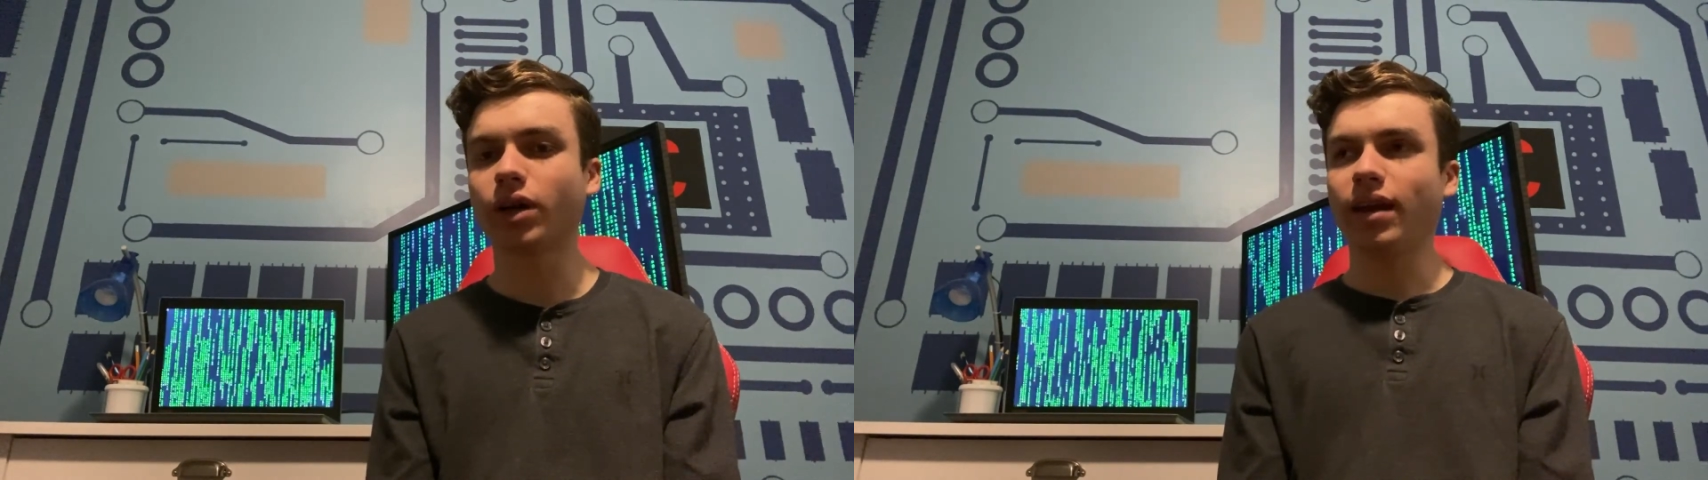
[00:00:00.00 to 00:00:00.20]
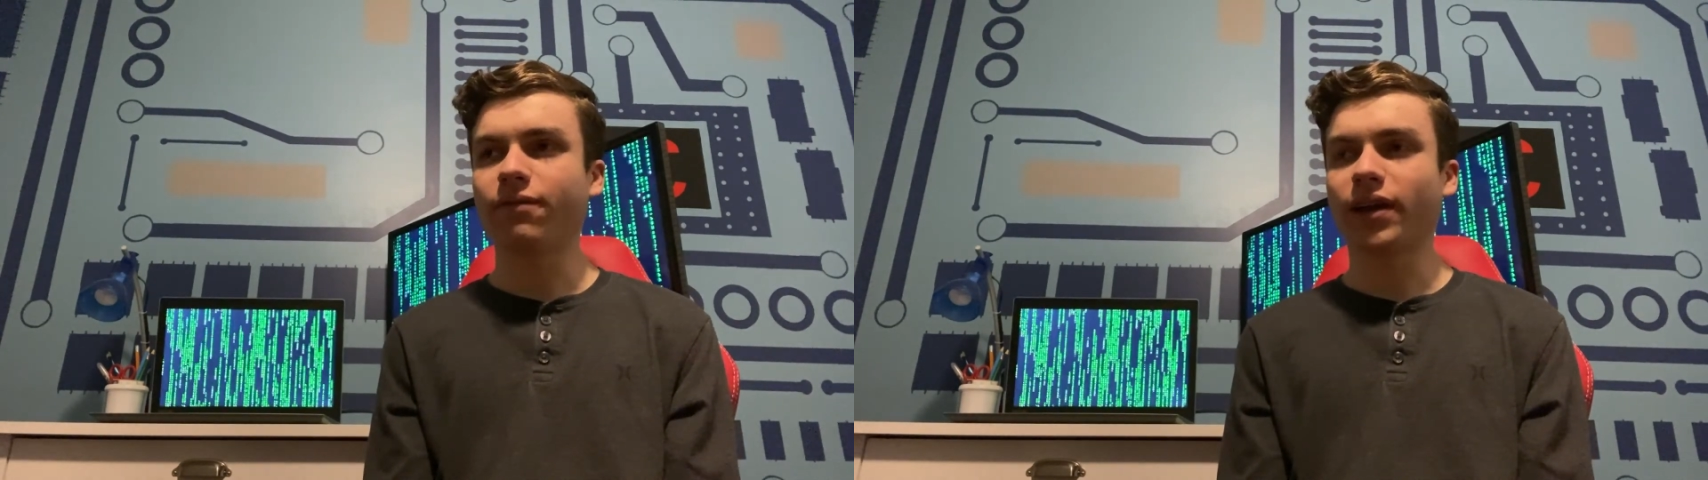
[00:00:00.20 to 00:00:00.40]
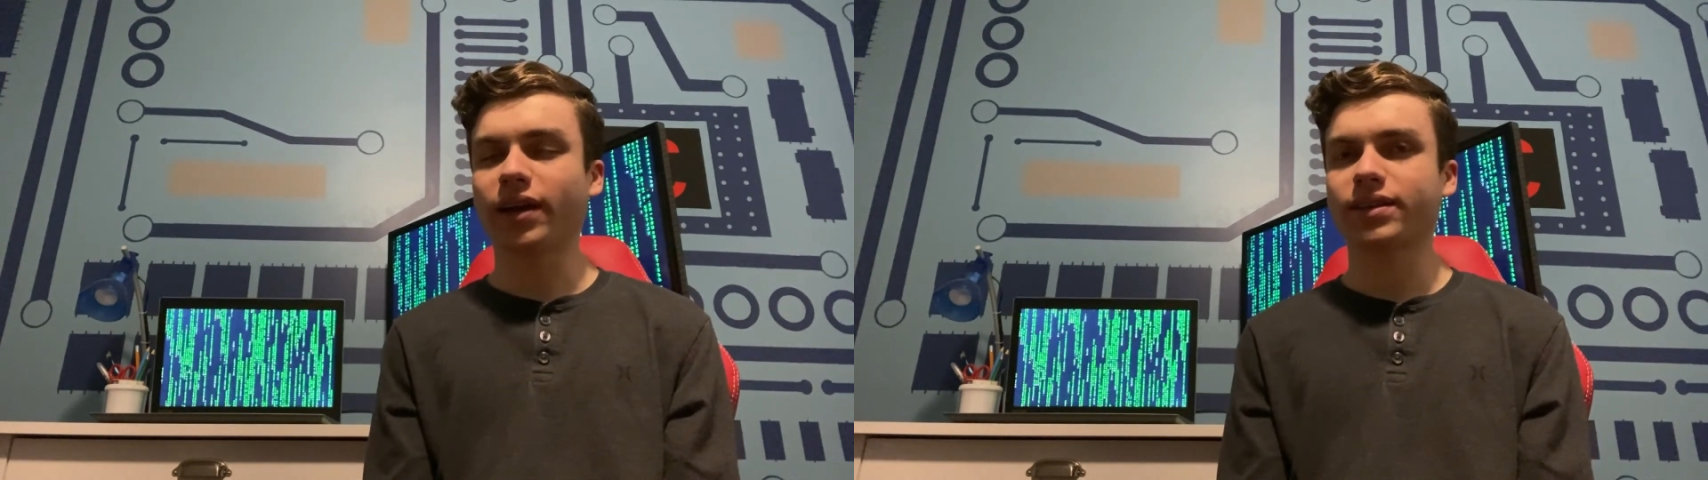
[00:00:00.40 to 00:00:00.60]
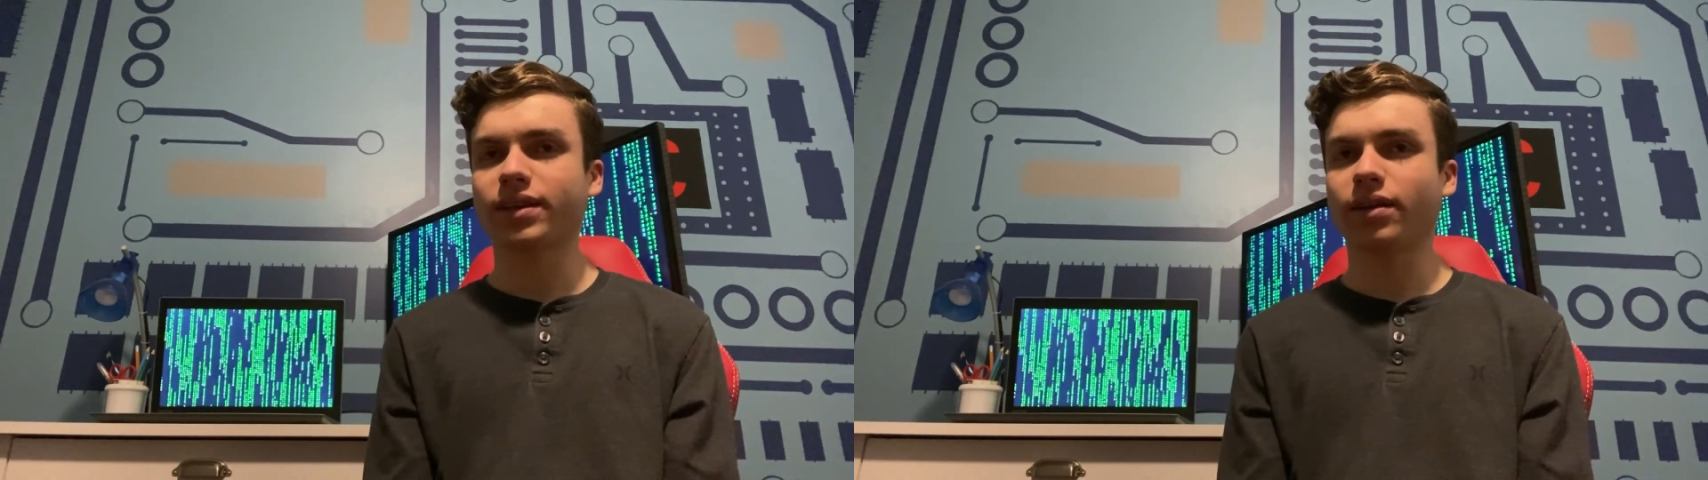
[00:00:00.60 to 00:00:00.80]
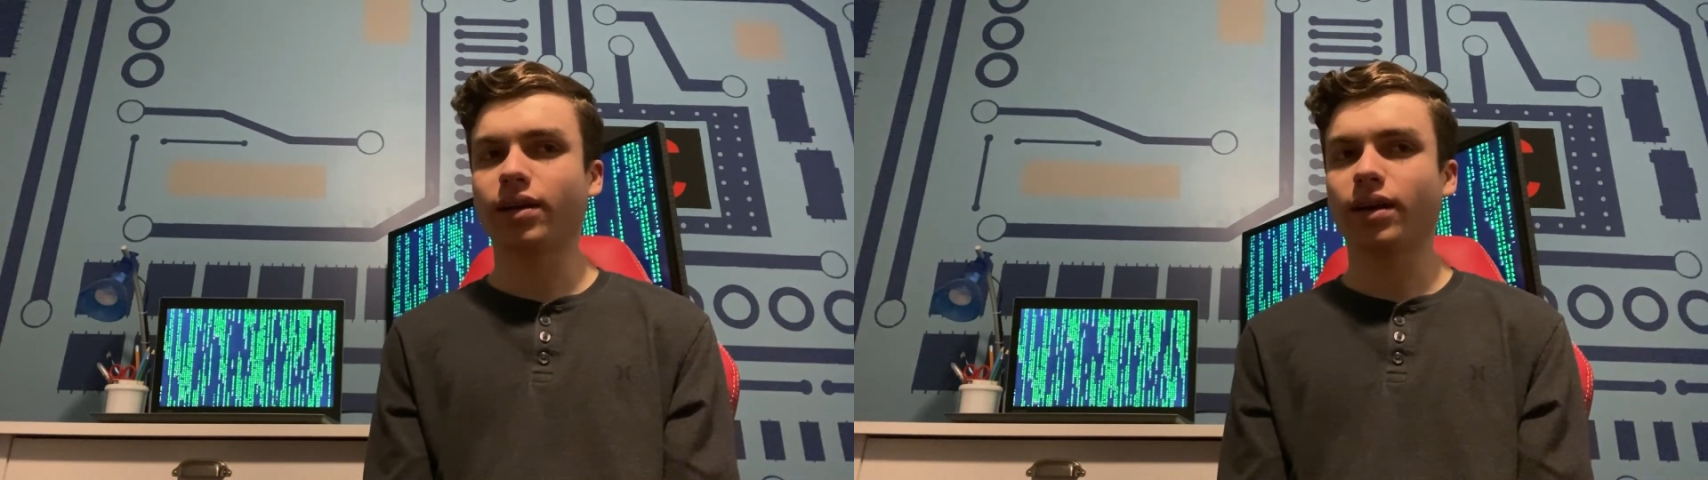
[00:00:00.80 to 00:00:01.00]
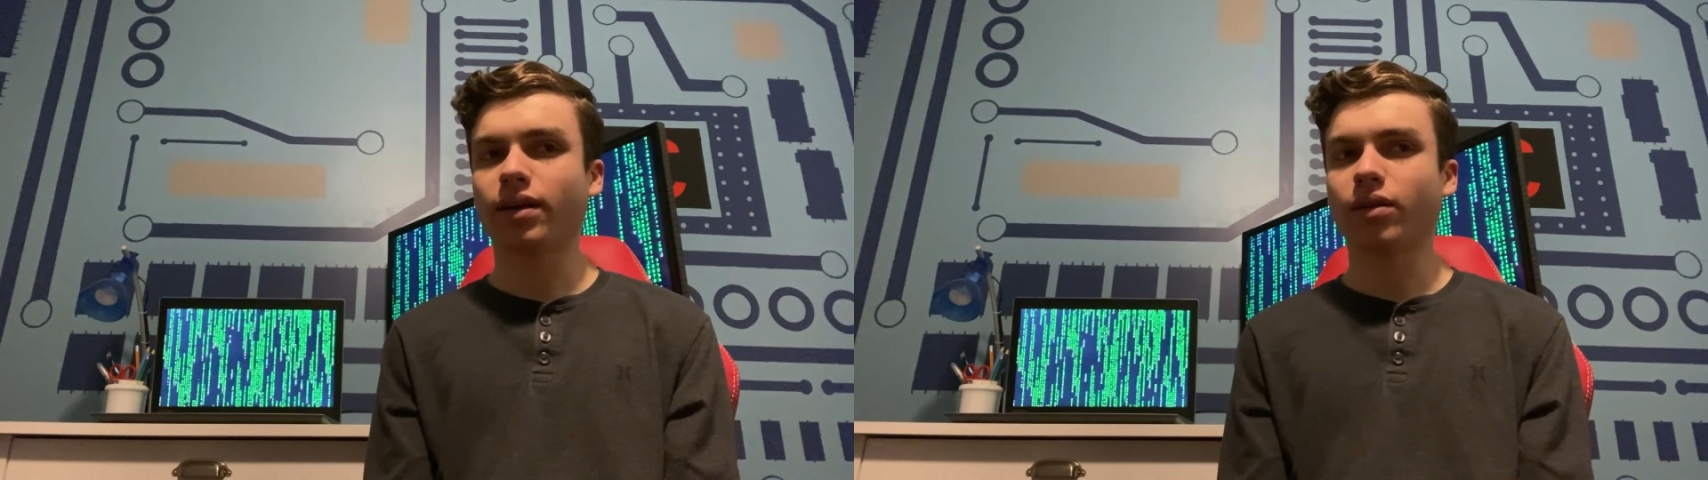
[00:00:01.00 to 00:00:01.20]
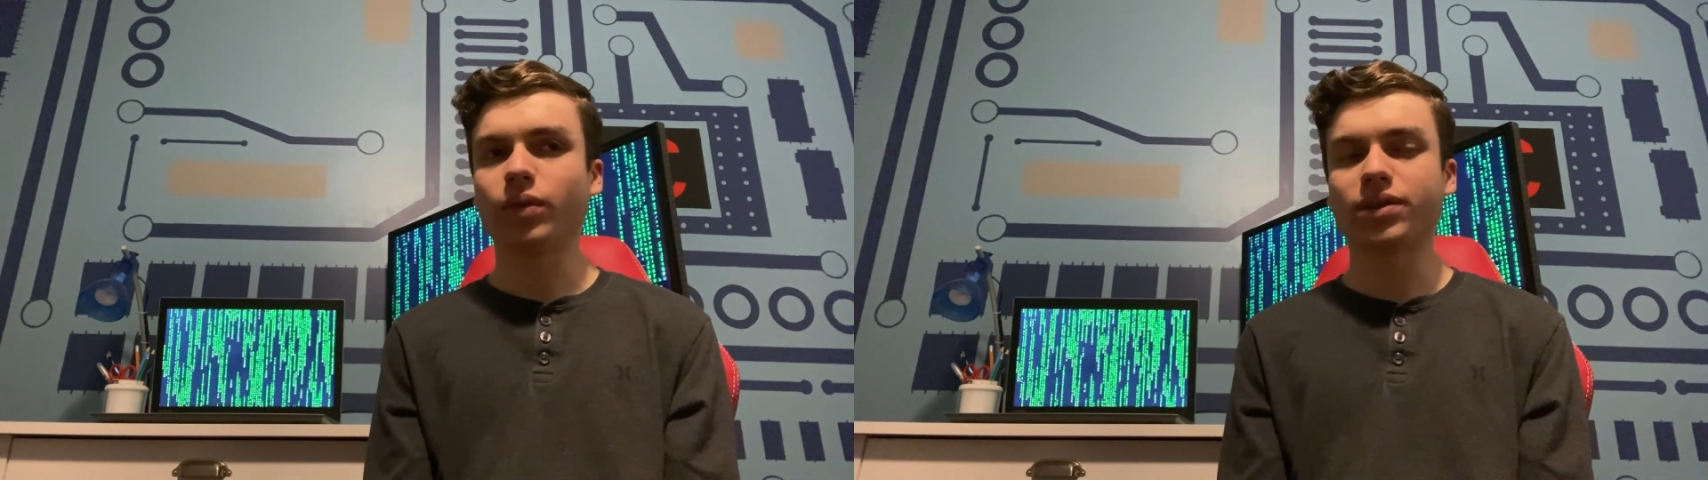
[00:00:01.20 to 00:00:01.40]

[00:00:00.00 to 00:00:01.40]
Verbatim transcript: In fact, with